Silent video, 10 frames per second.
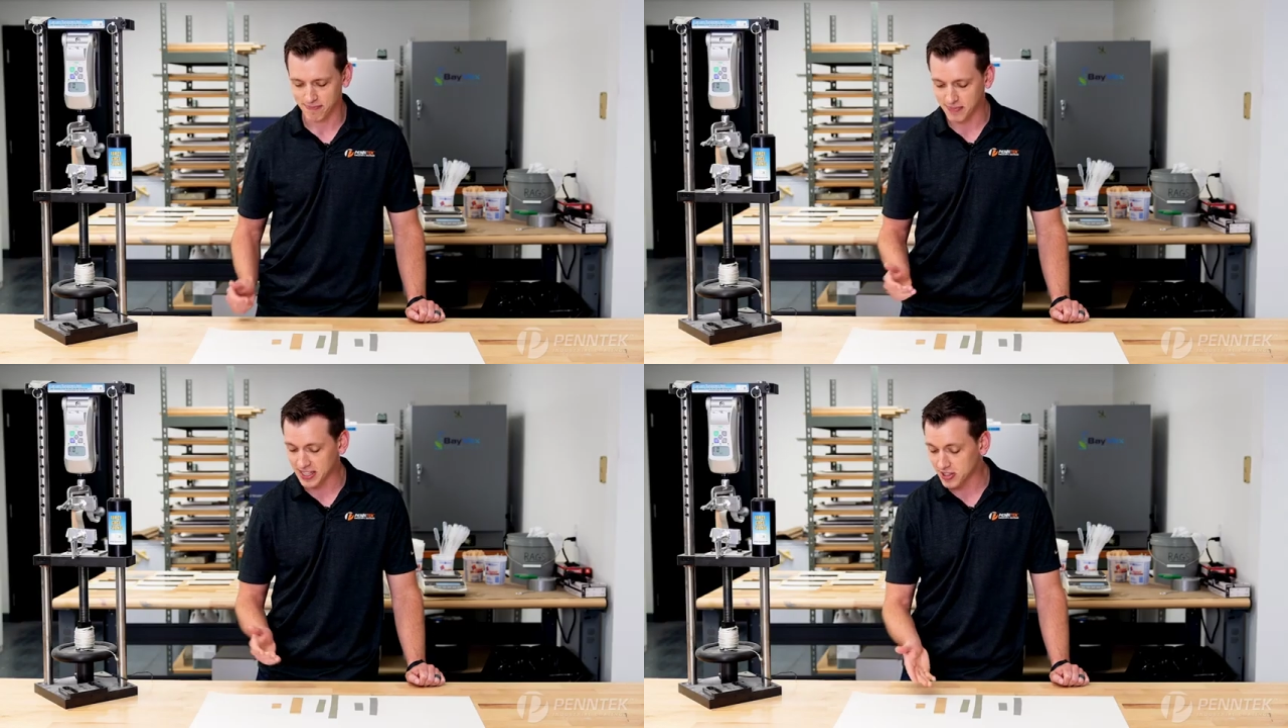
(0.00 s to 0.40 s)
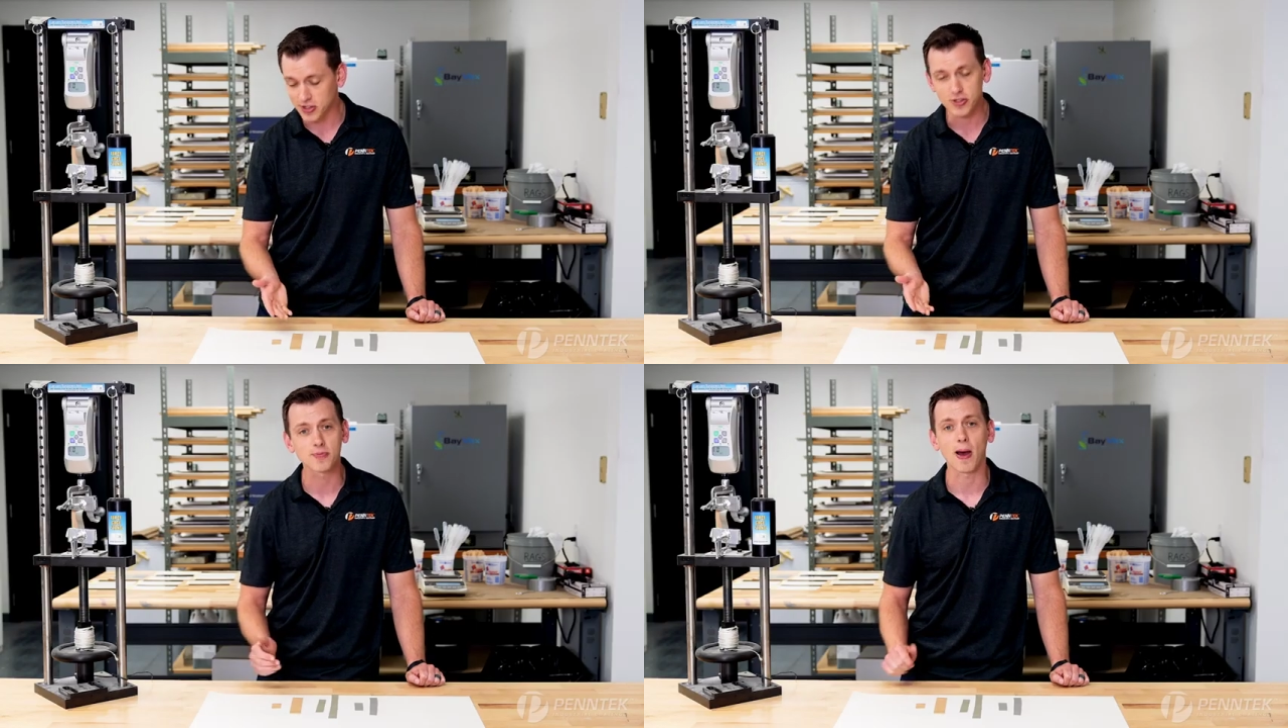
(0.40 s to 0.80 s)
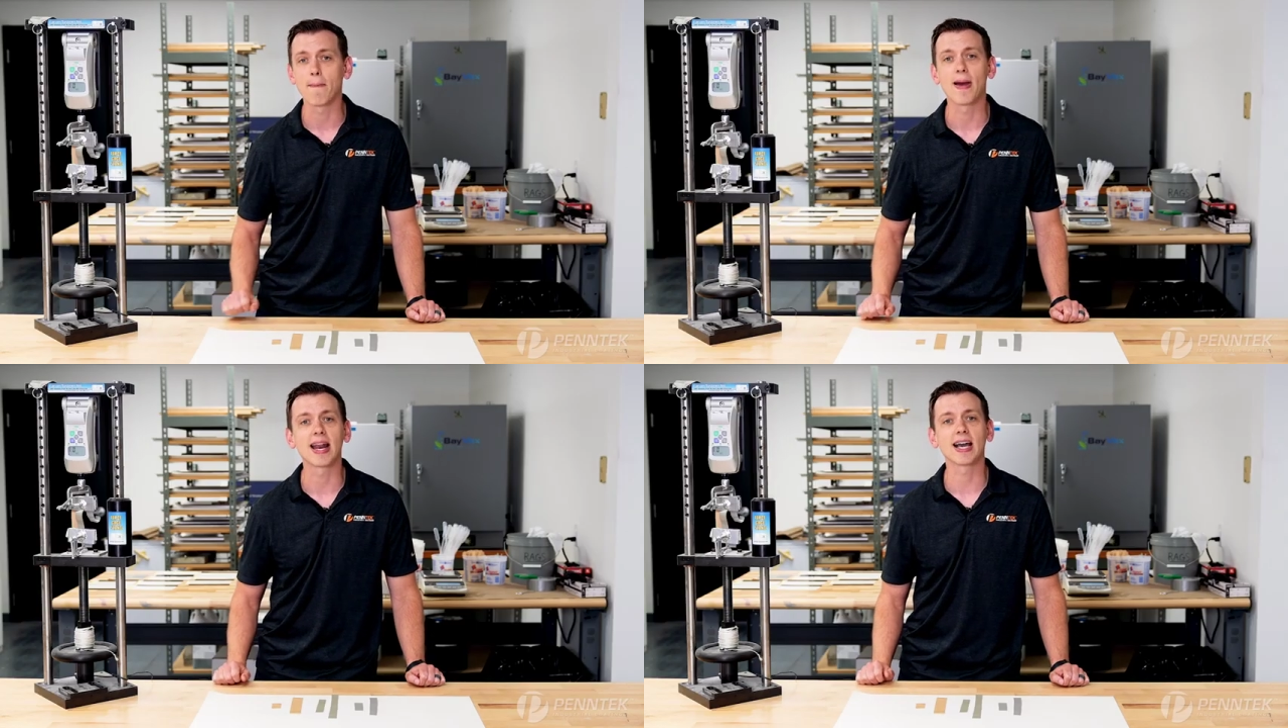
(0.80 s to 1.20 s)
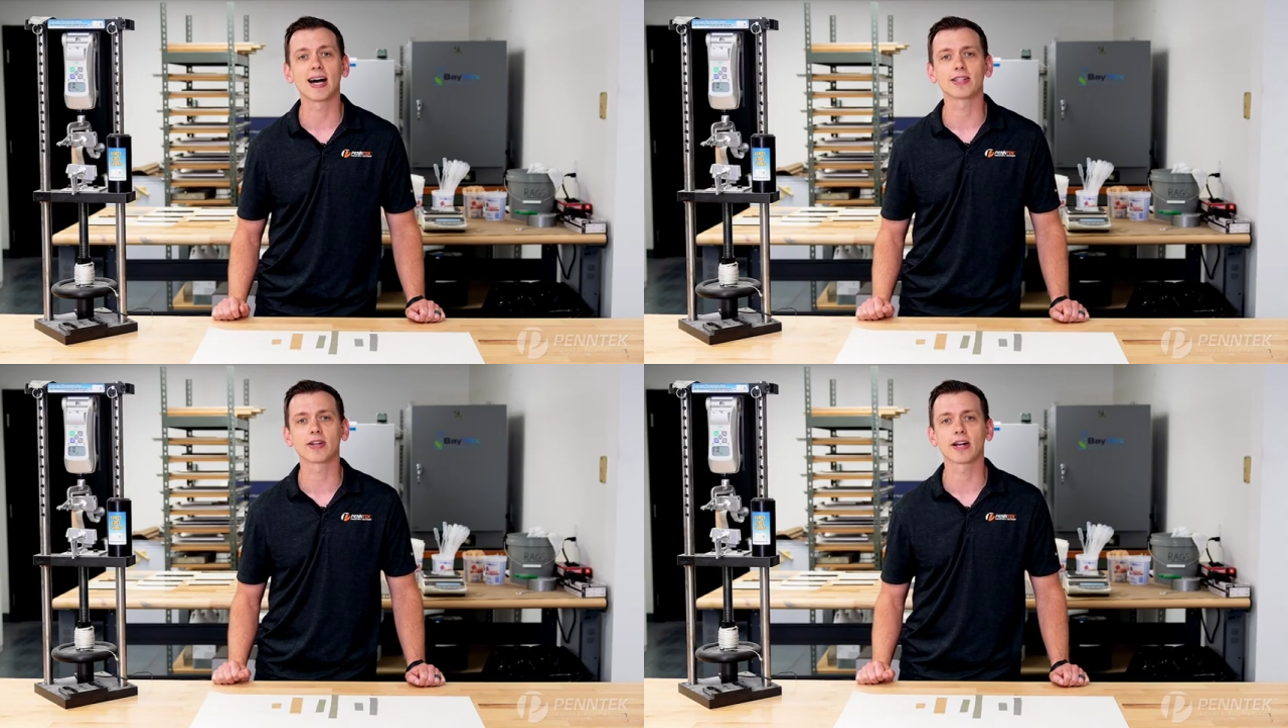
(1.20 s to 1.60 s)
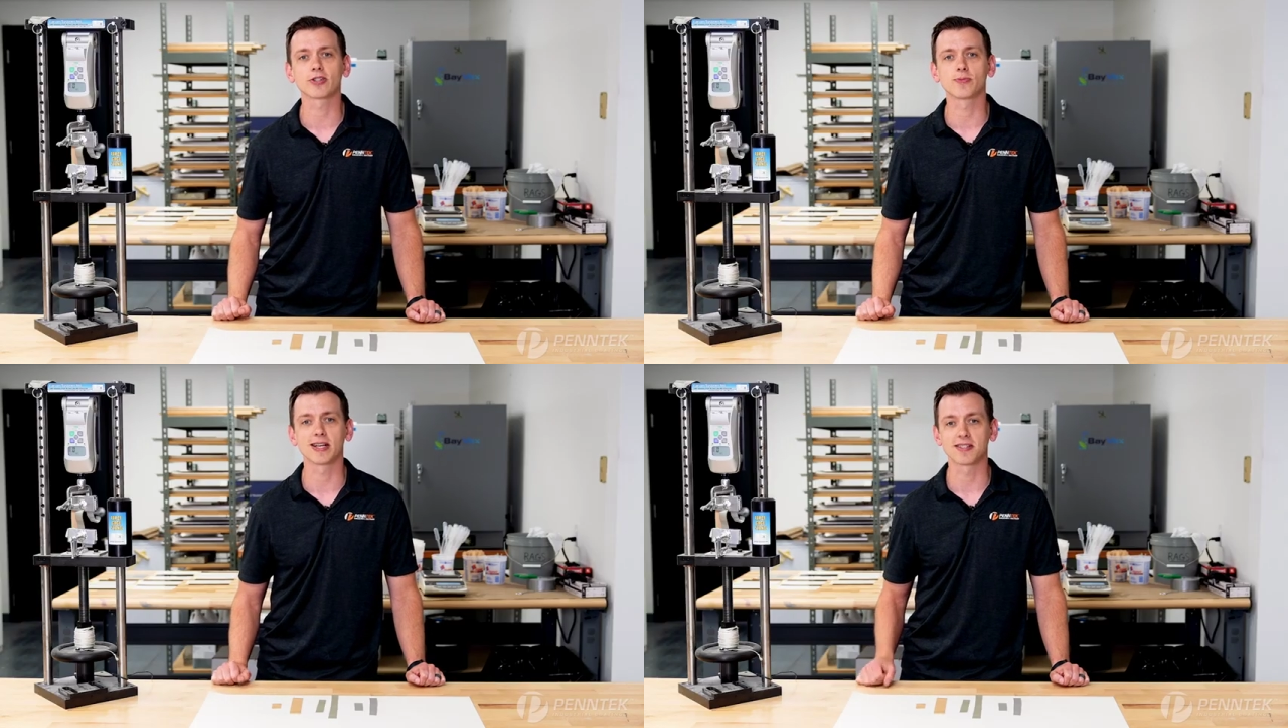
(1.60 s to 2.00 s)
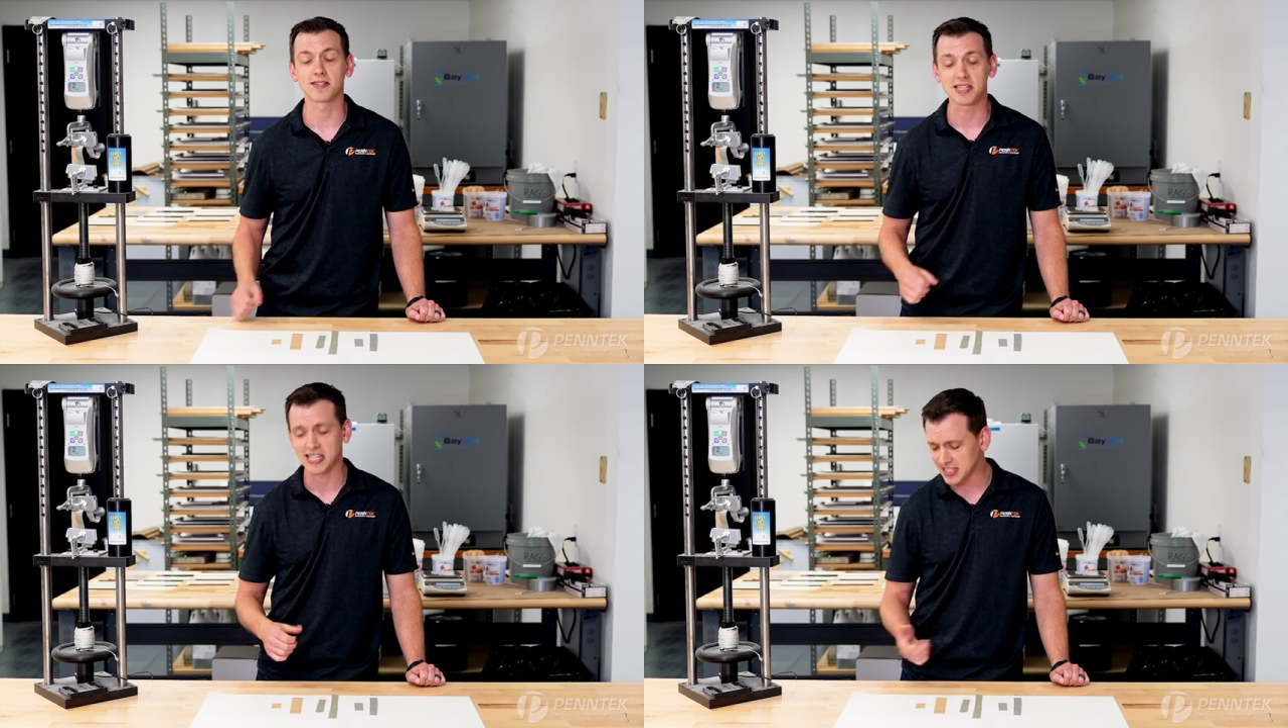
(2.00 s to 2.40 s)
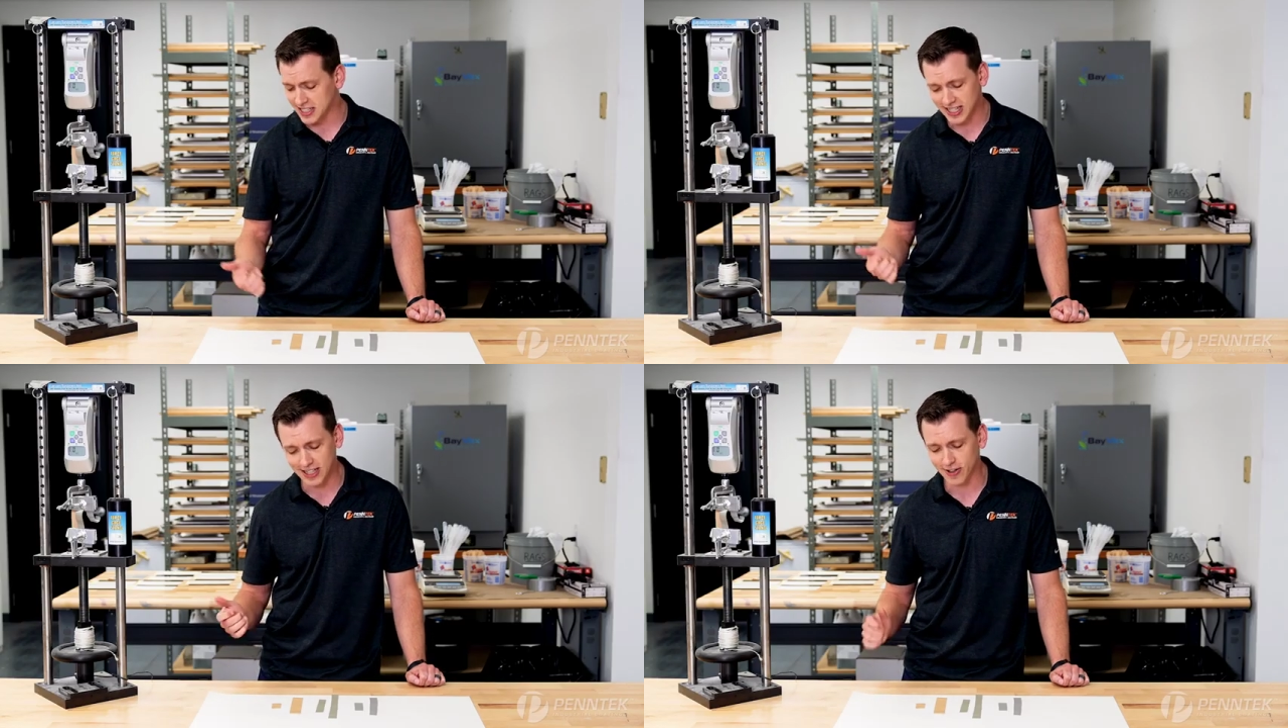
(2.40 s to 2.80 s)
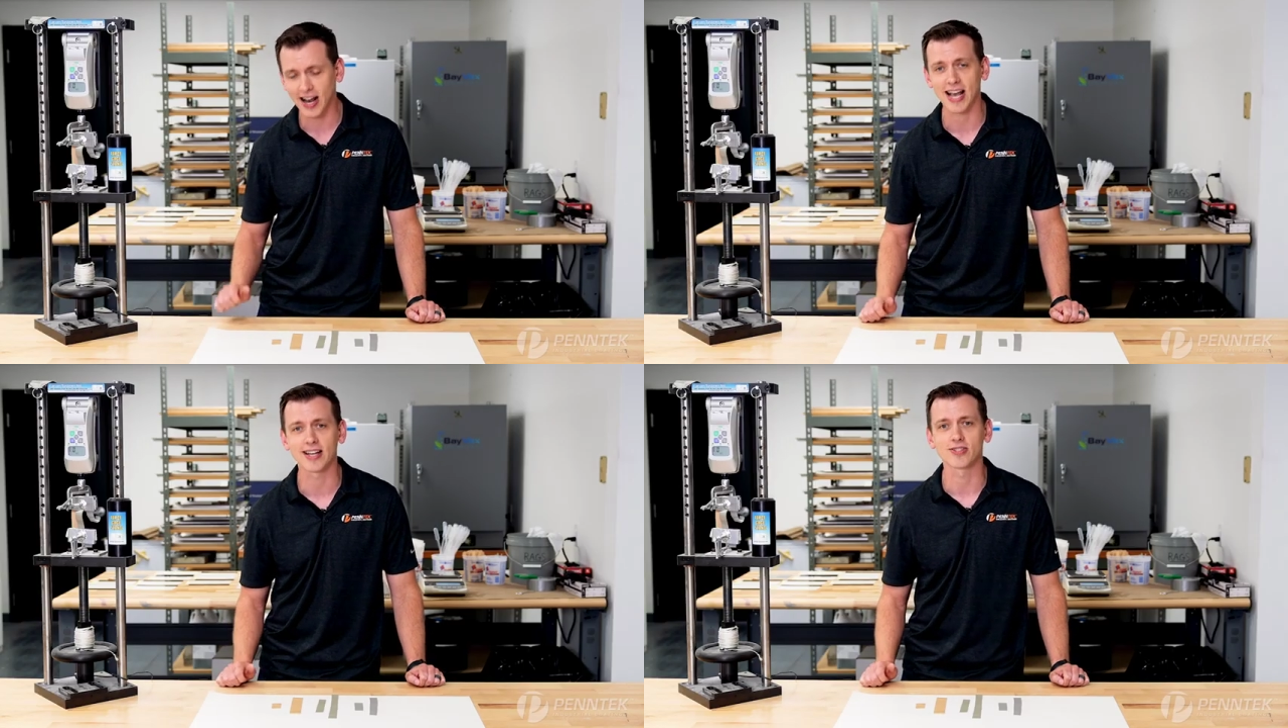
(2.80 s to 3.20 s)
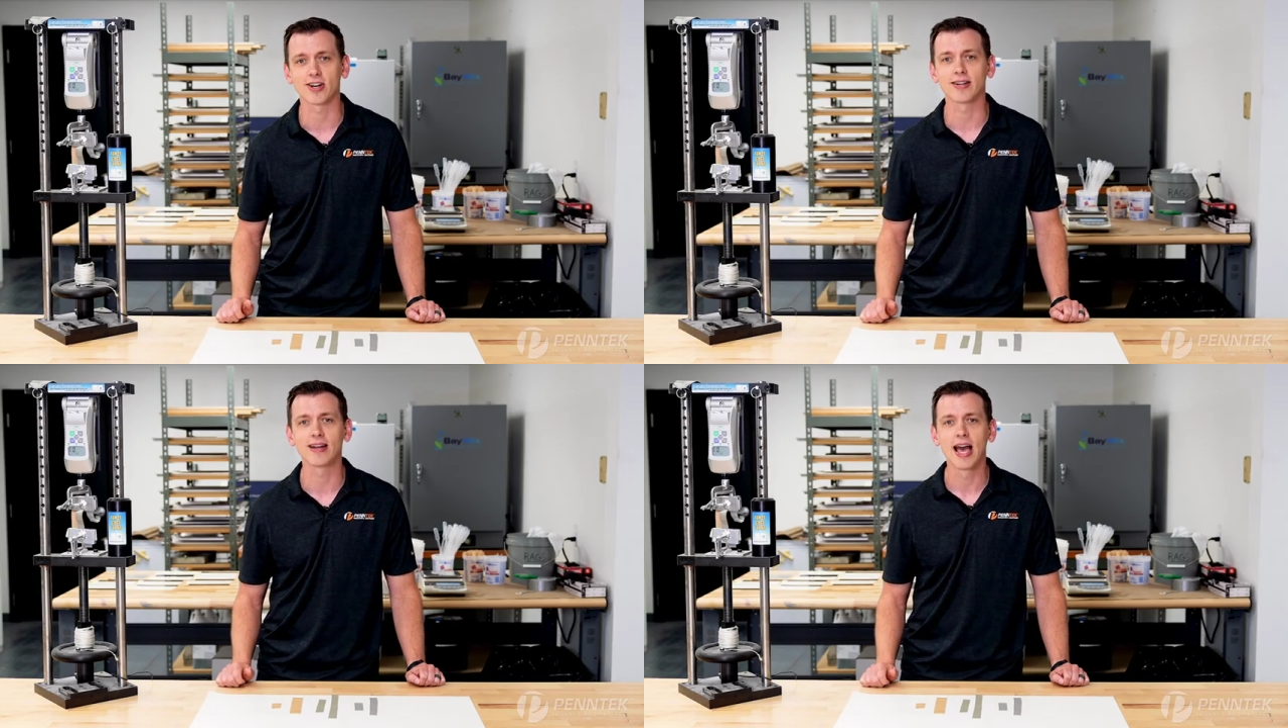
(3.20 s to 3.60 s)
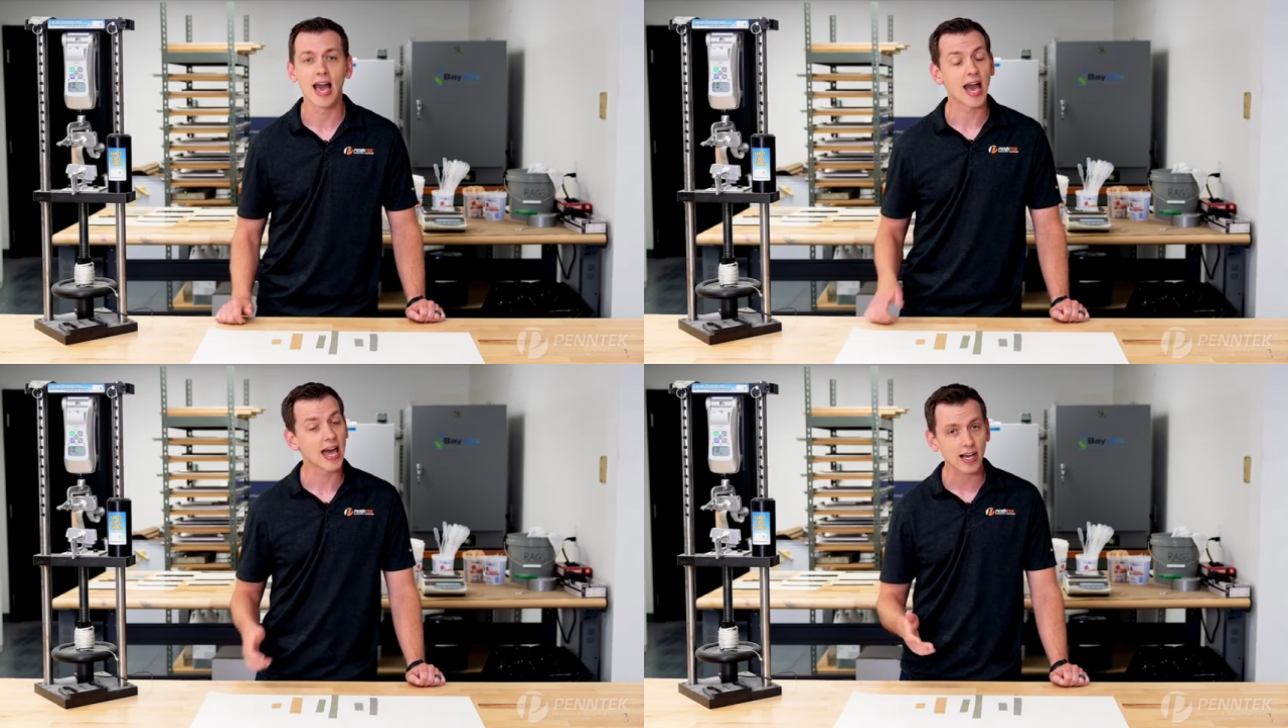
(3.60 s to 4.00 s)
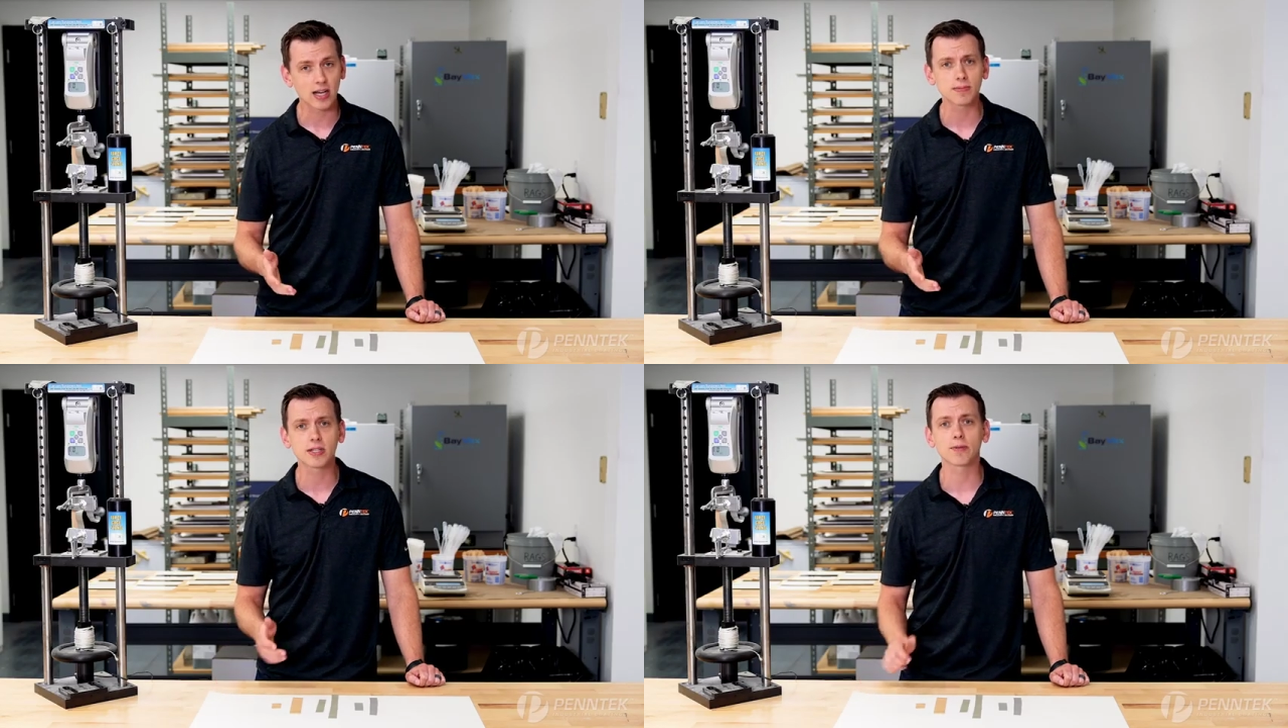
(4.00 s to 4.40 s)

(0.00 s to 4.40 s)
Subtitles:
This is used by many contractors because it's easy to get your hands on, and it comes at a